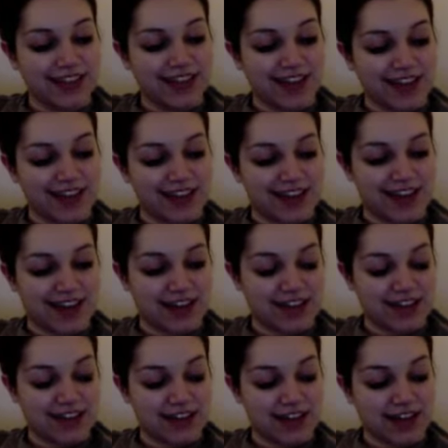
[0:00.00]
as sad as
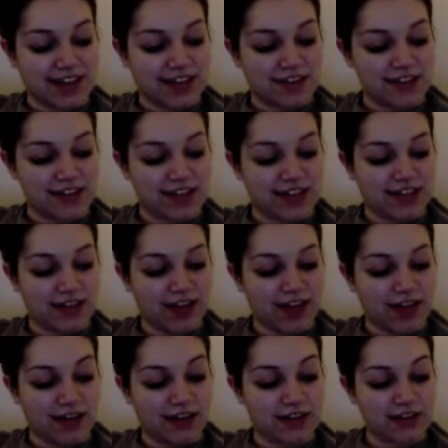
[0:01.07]
that sounds, and
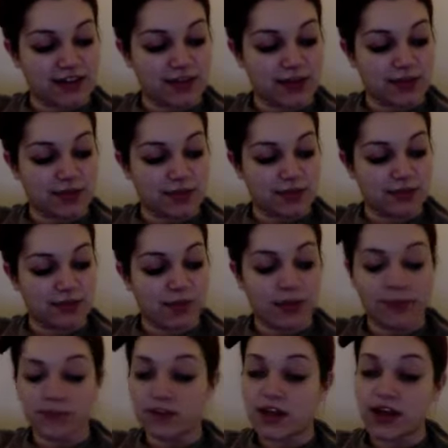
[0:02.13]
then Skyped with mom
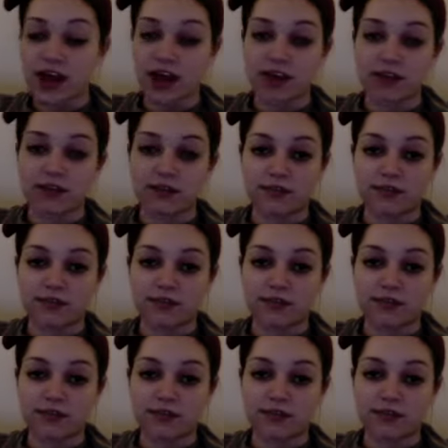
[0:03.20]
and dad.